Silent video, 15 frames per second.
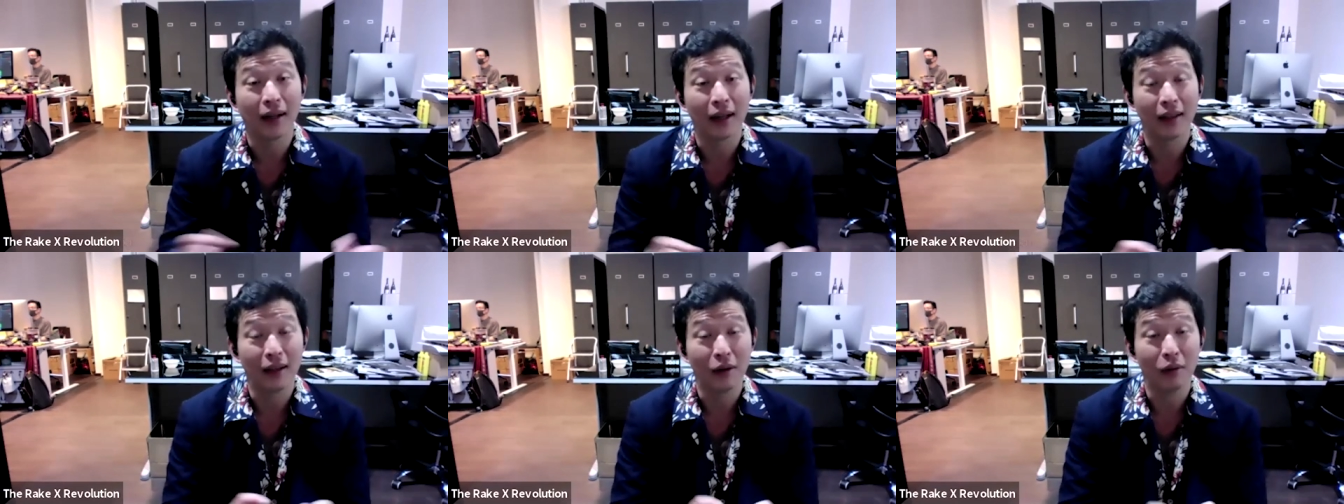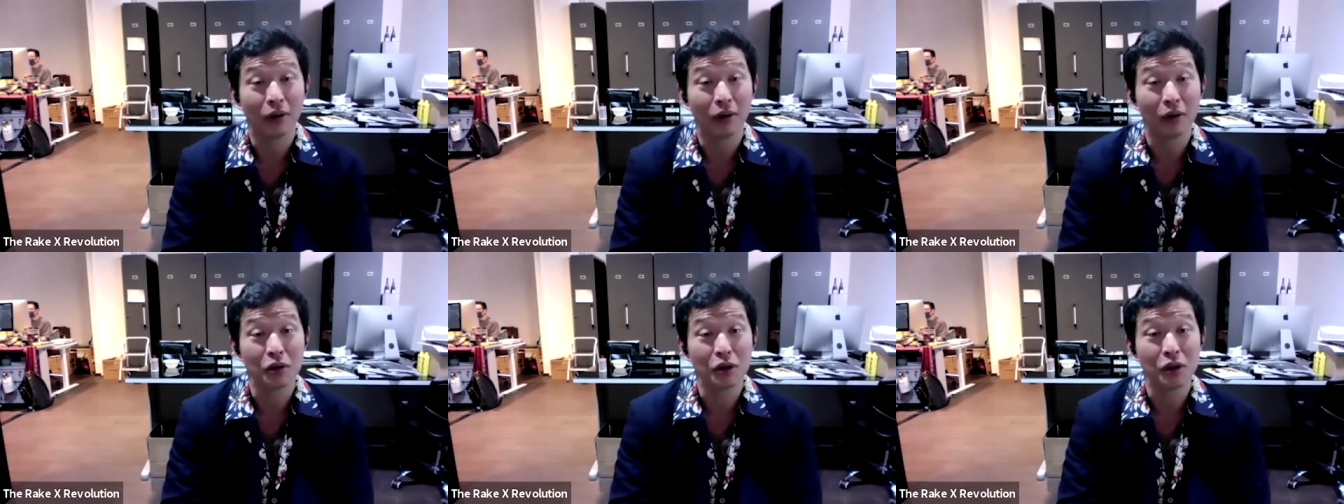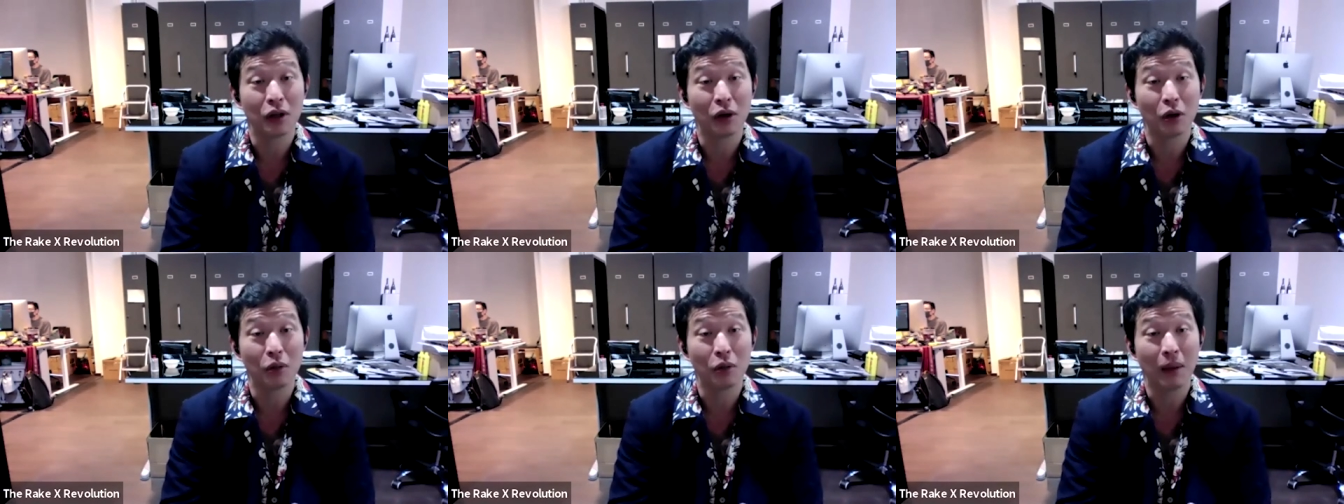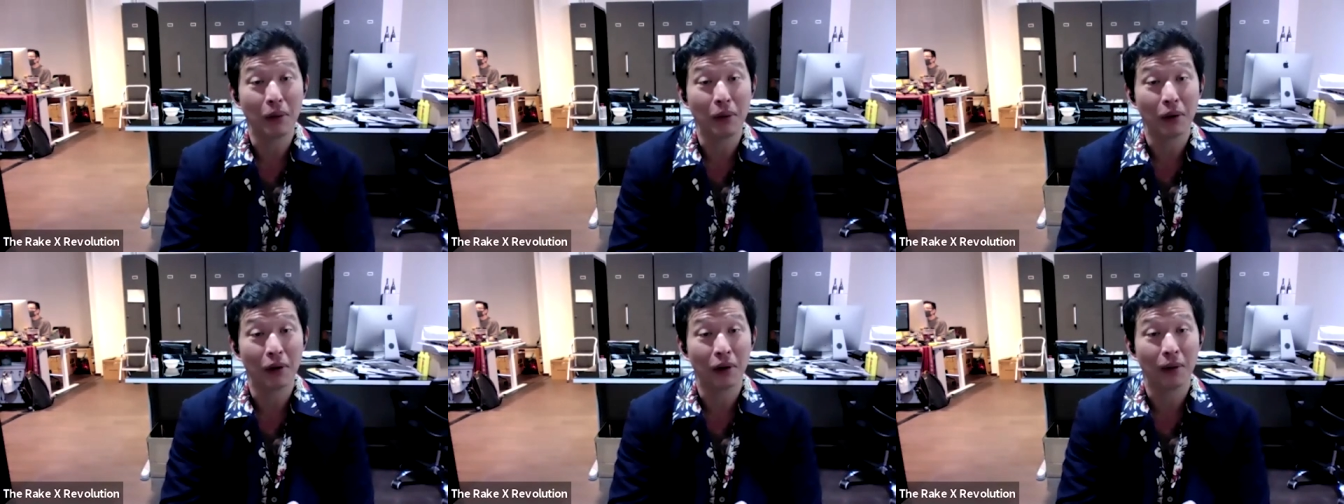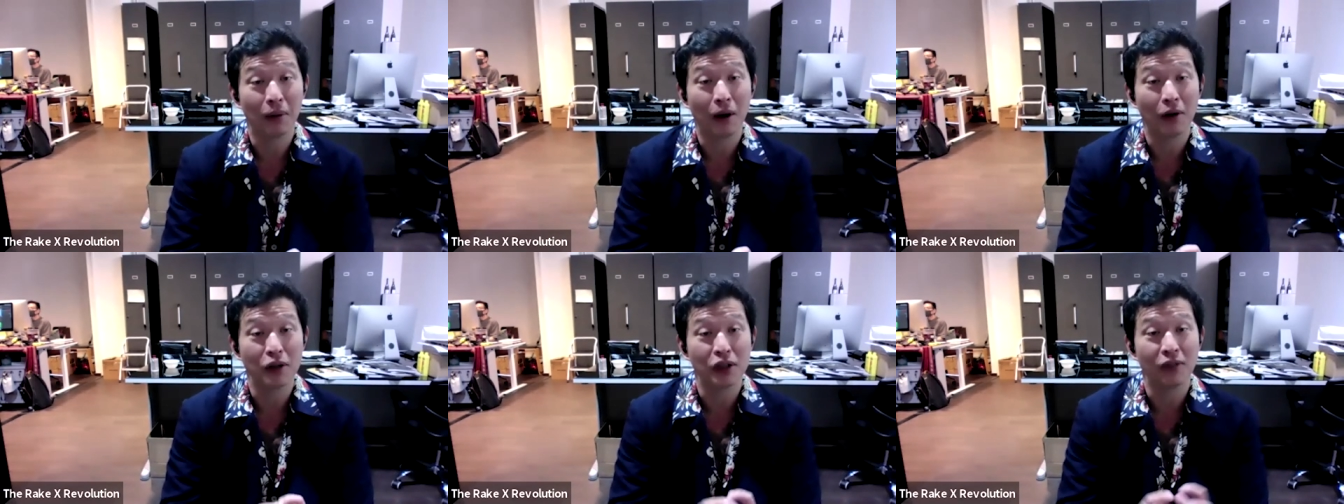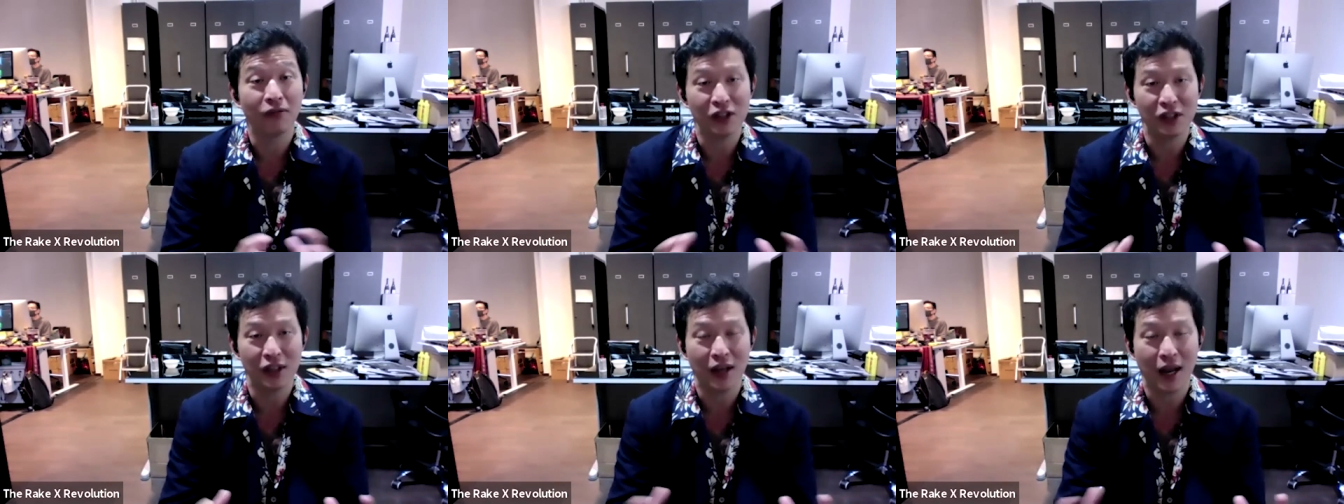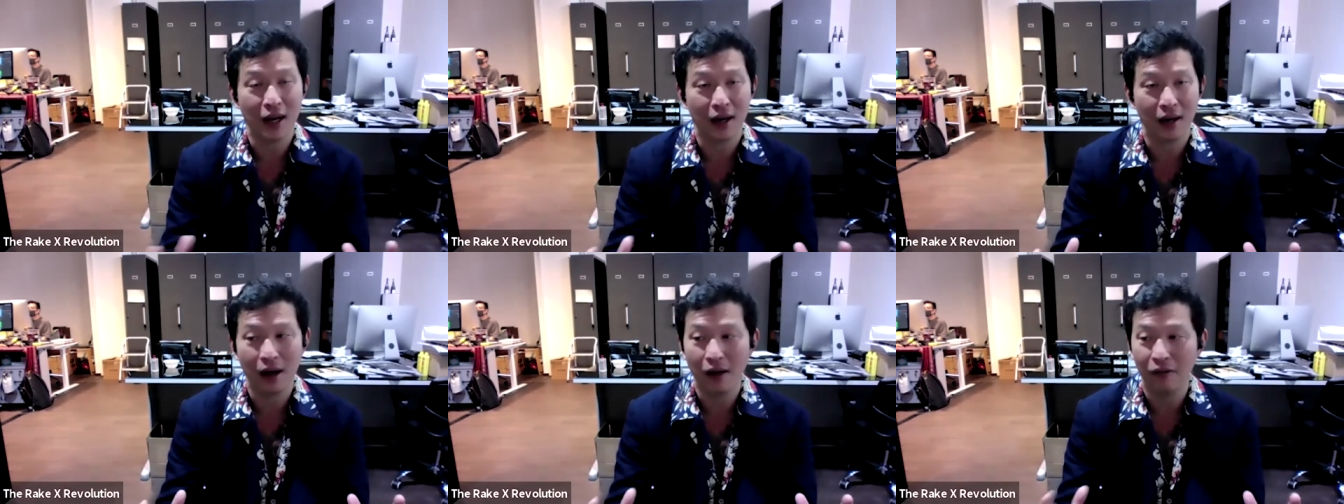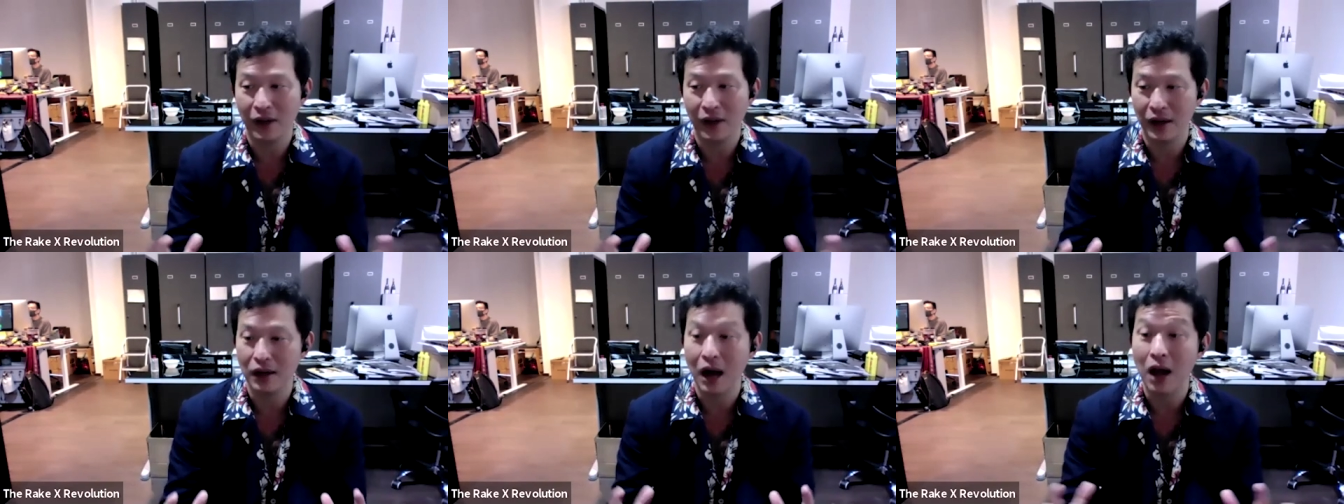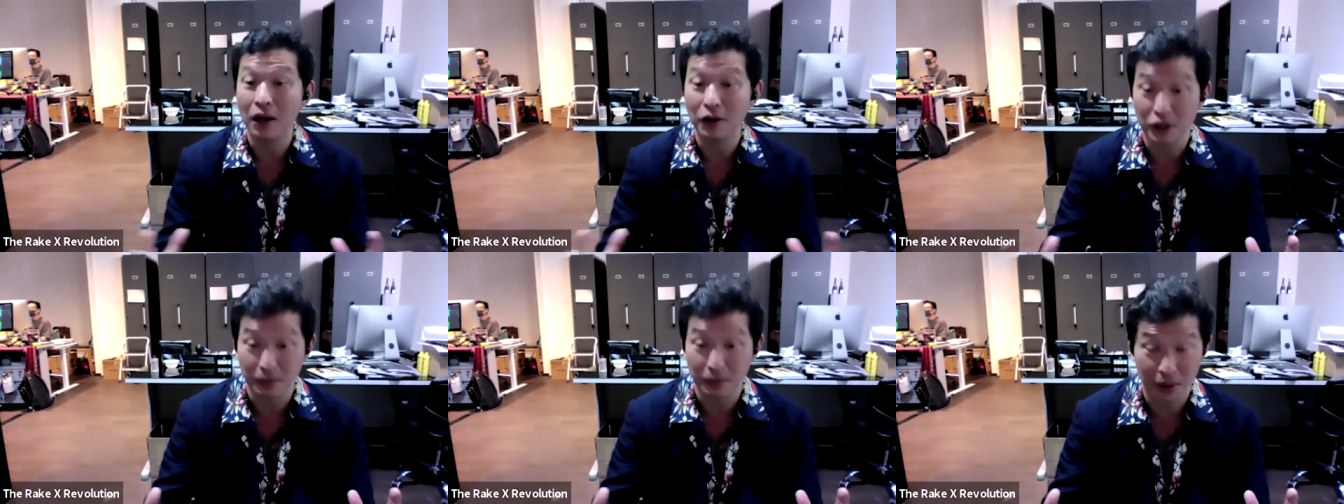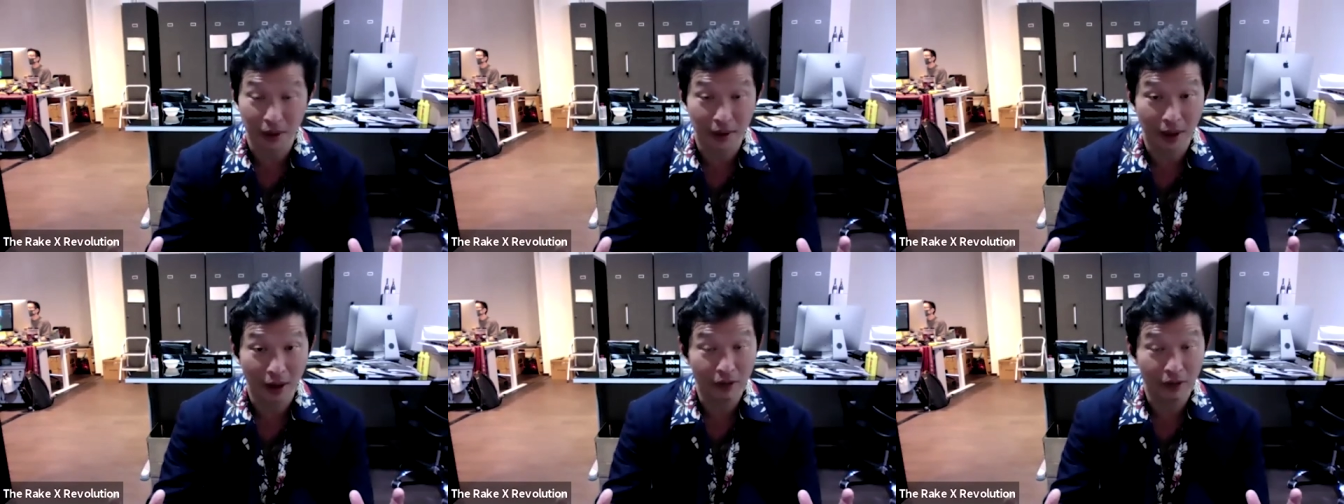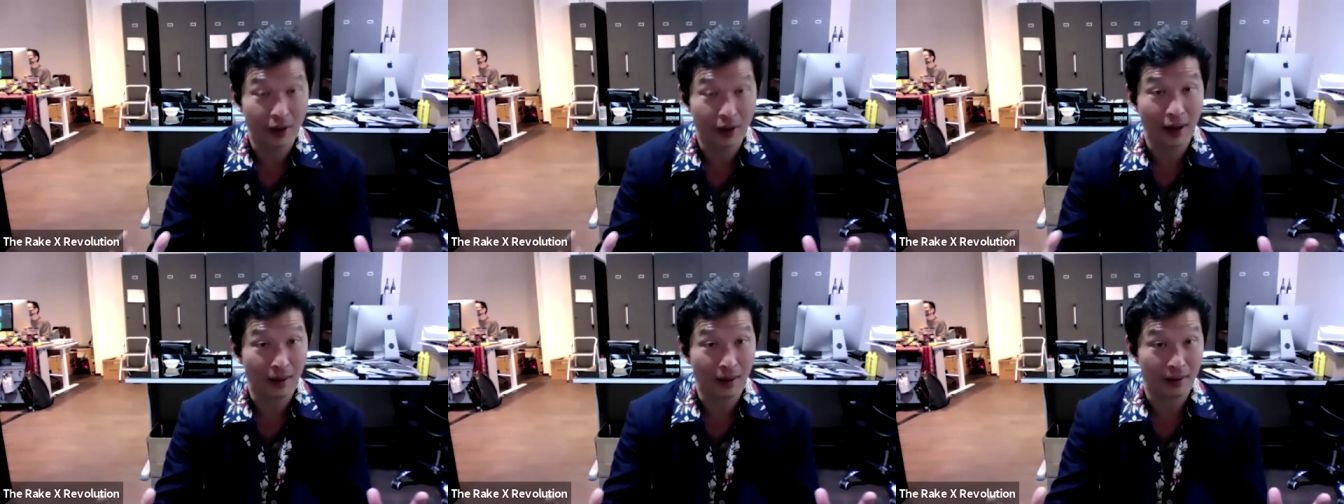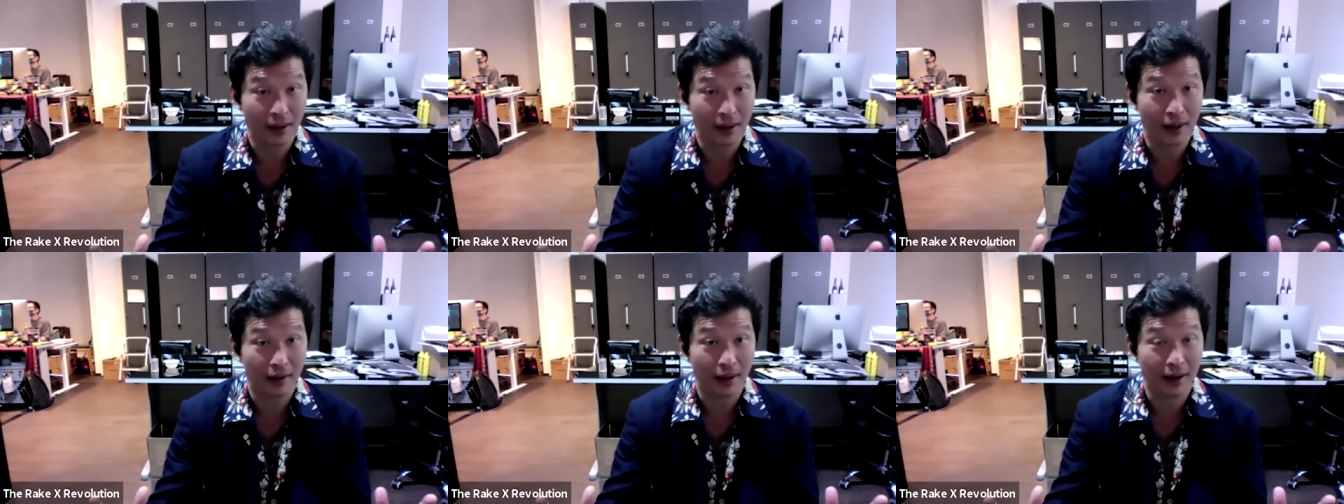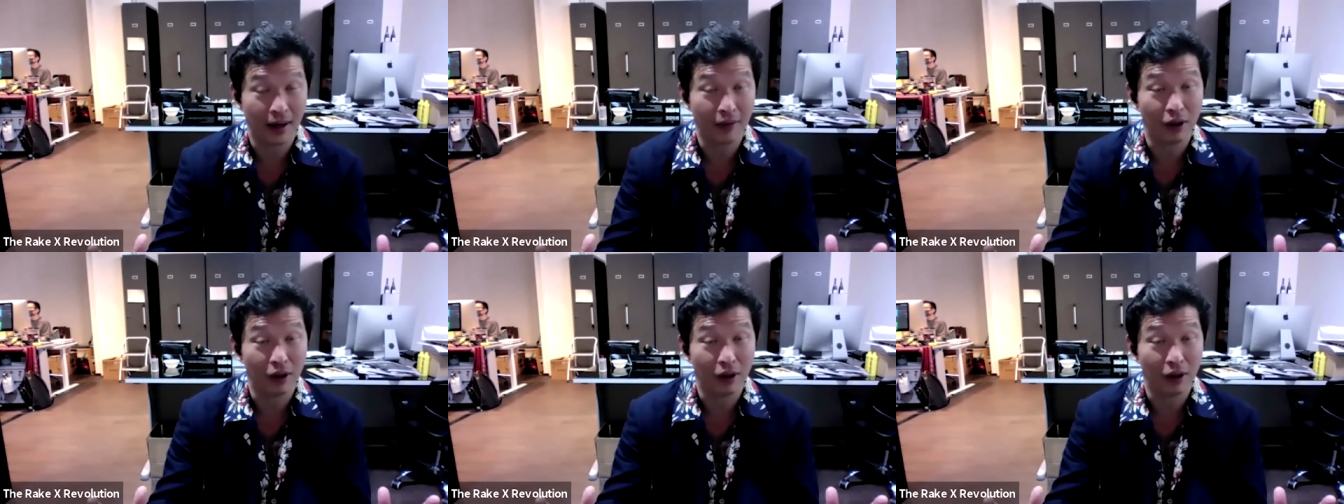Like I think there's mm. there are people are are sophisticated enough and knowledgeable enough that they they like mm.